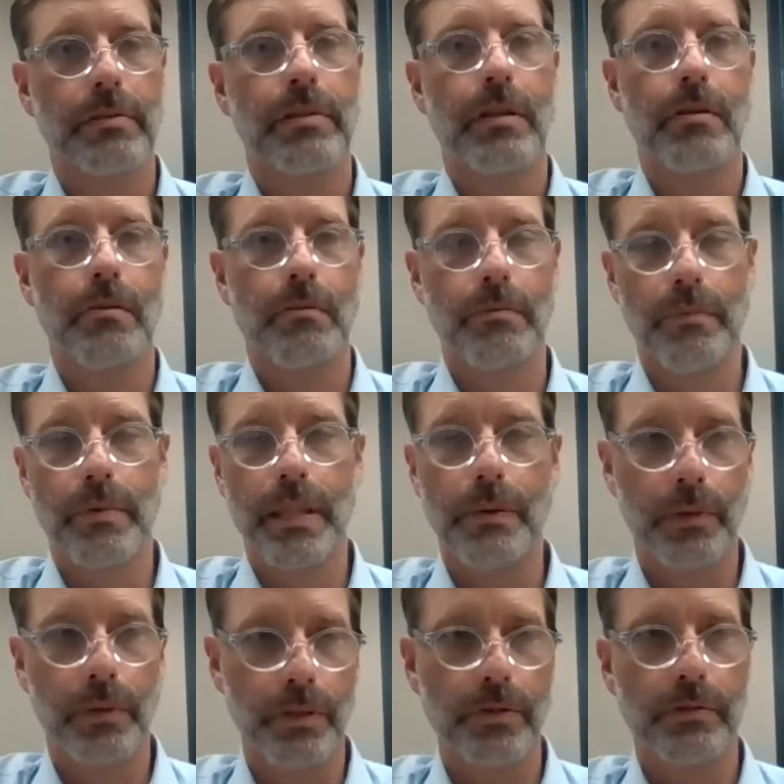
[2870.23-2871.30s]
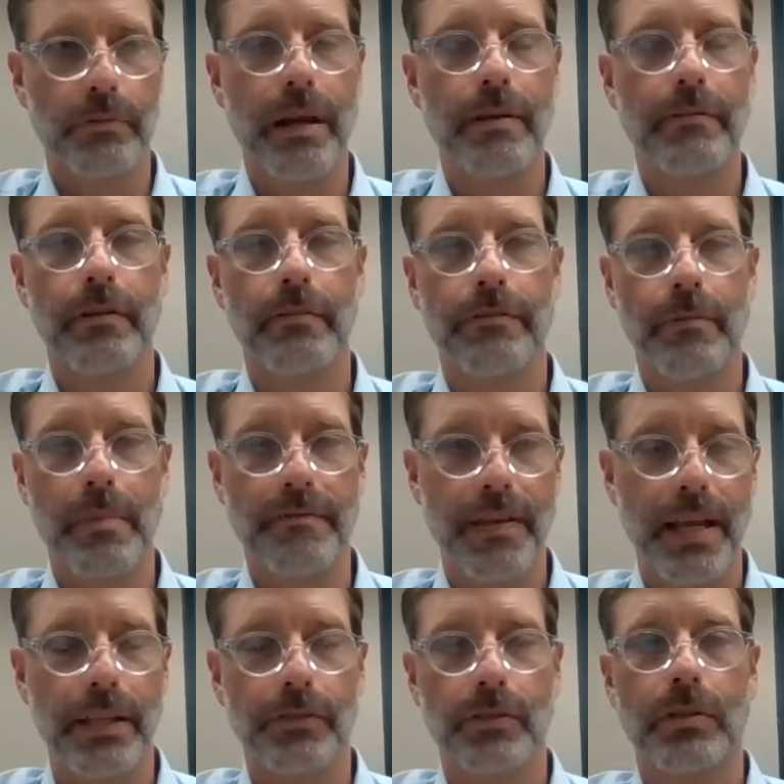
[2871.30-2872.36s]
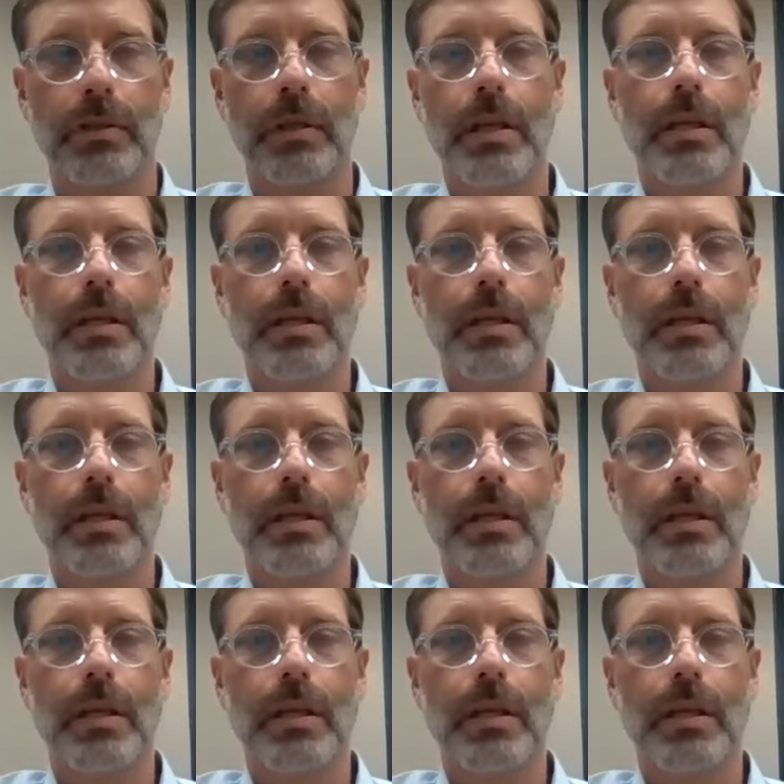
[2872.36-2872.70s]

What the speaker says: So when they were losing revenue from events